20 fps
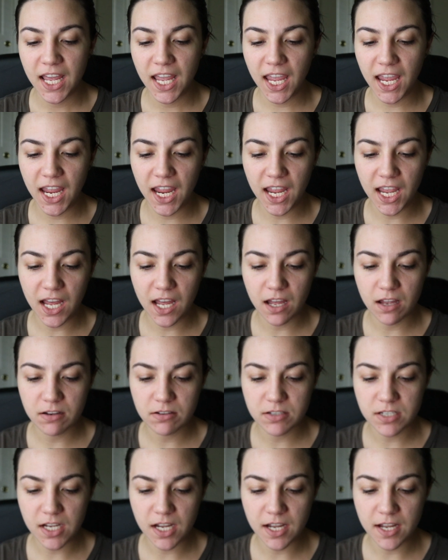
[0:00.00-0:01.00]

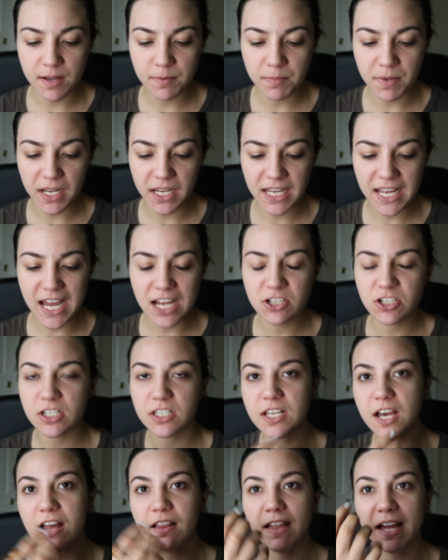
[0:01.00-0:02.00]
And yeah,
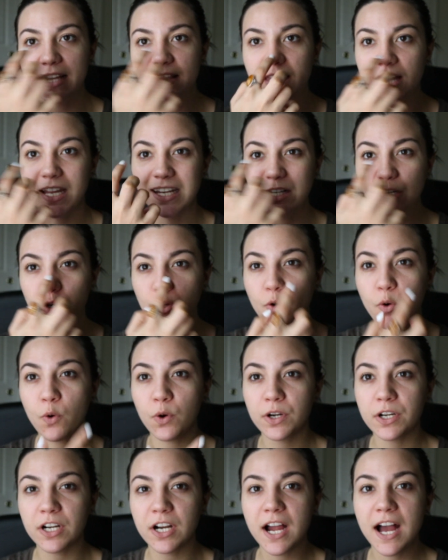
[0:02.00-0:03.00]
she's got like the inner
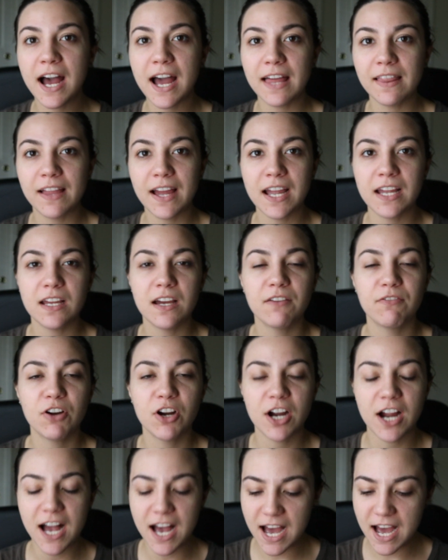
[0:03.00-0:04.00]
corner highlight of
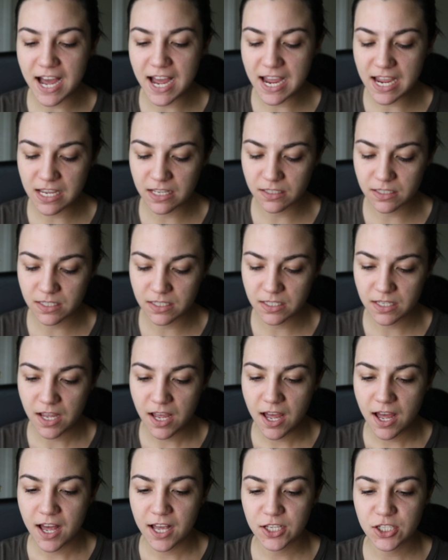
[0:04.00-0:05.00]
her eyes.
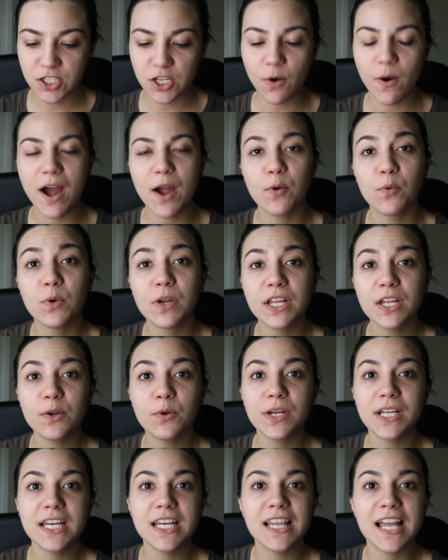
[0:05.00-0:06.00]
So I
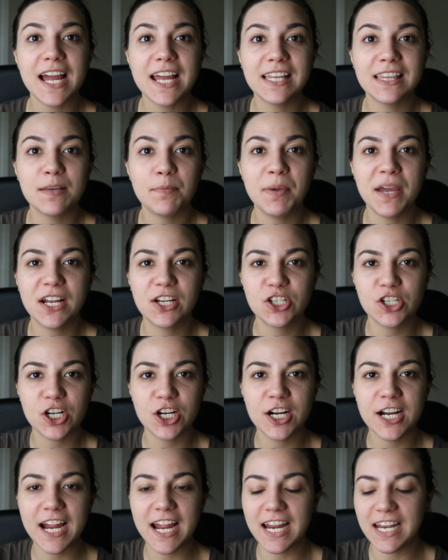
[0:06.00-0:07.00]
really like the
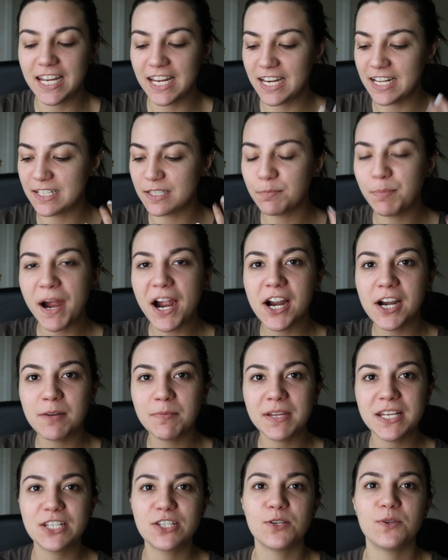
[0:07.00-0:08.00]
picture and it inspired
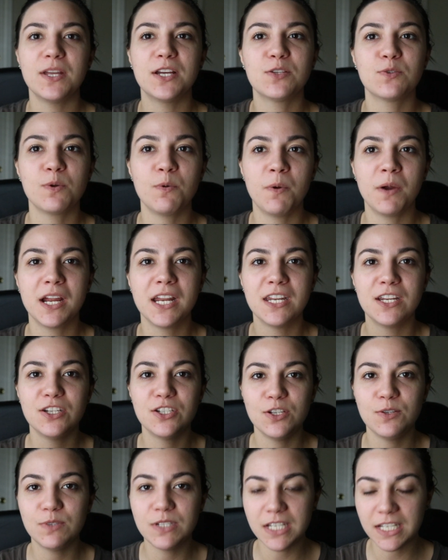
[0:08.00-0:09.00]
me, so that's what we're gonna
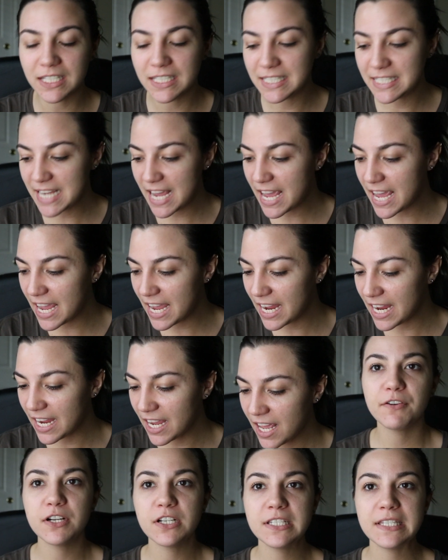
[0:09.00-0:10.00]
do today.
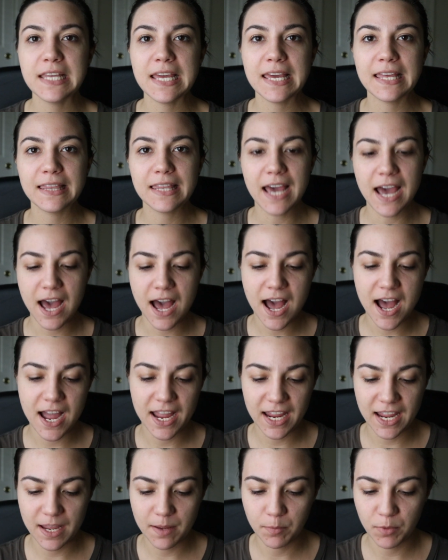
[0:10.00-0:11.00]
First thing that I
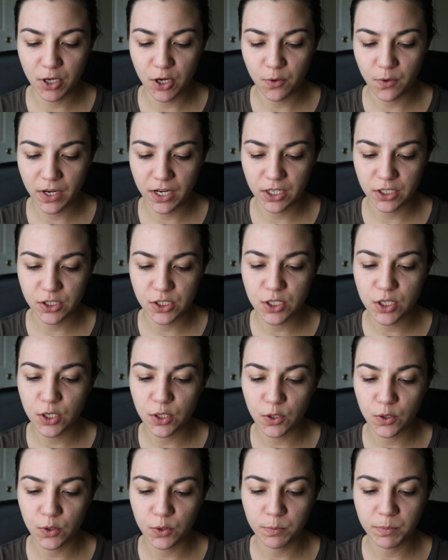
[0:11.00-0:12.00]
am going
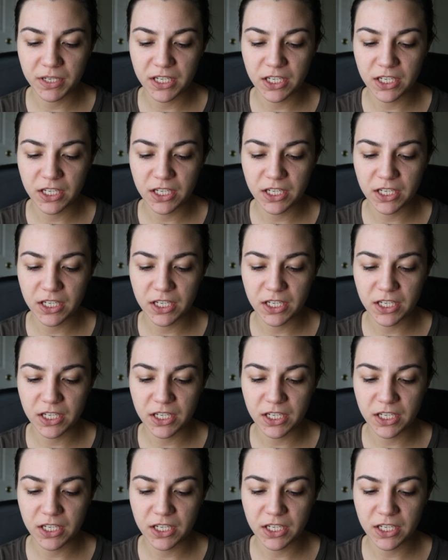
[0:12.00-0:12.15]
to be